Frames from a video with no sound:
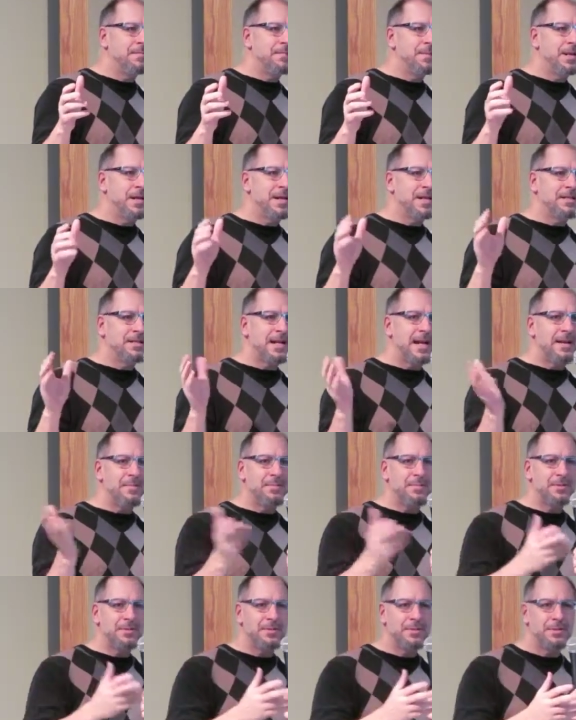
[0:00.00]
be an
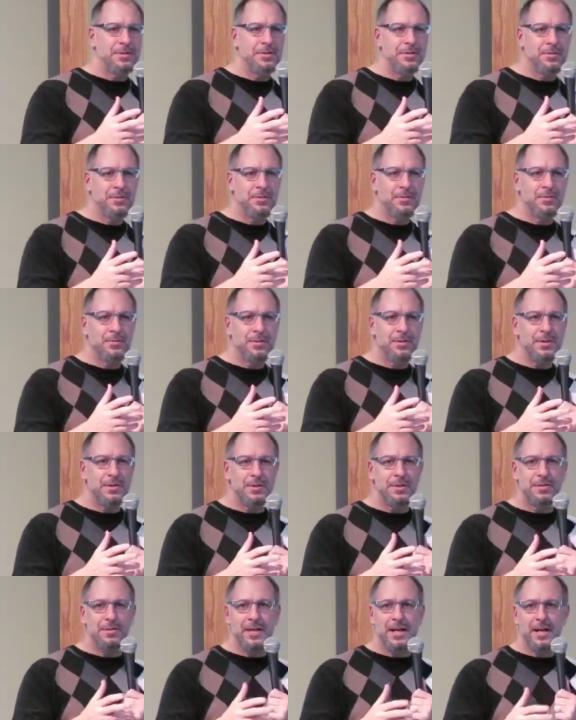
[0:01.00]
example to the
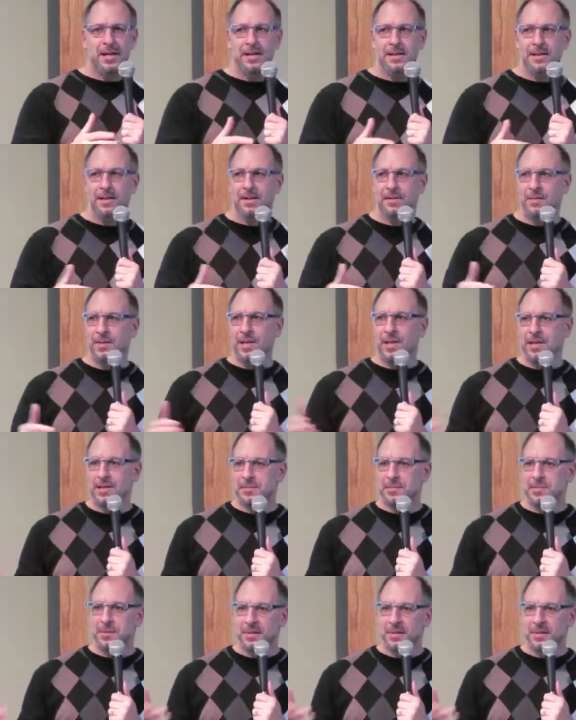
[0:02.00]
world that we as